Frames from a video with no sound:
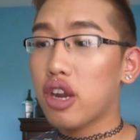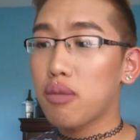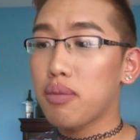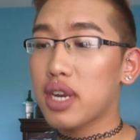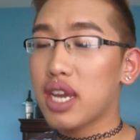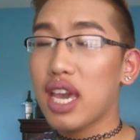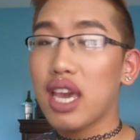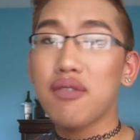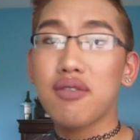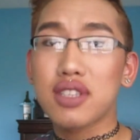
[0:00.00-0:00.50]
but
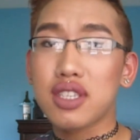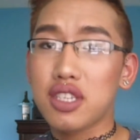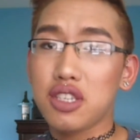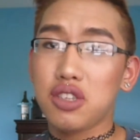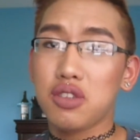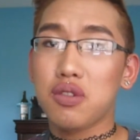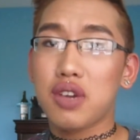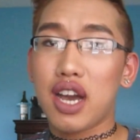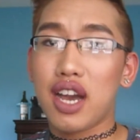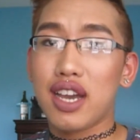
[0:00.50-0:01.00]
I haven't seen
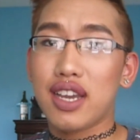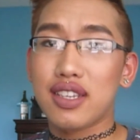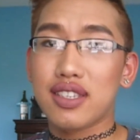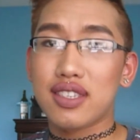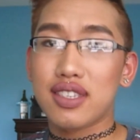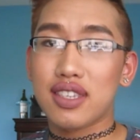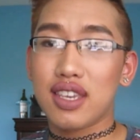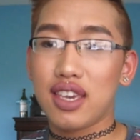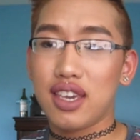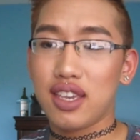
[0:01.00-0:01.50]
you
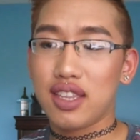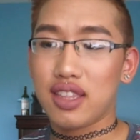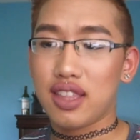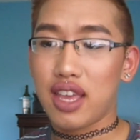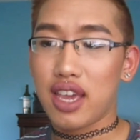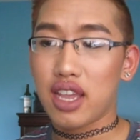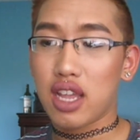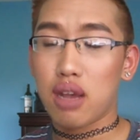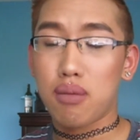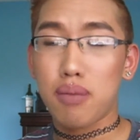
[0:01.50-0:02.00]
guys in
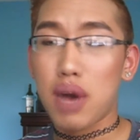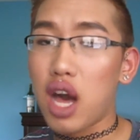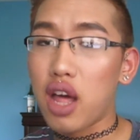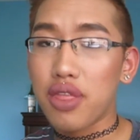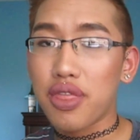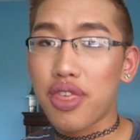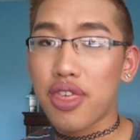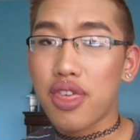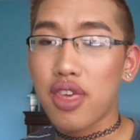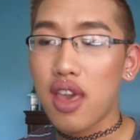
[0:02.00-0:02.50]
like a
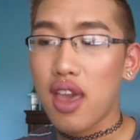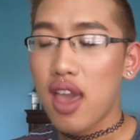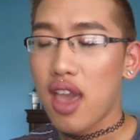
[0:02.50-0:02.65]
month,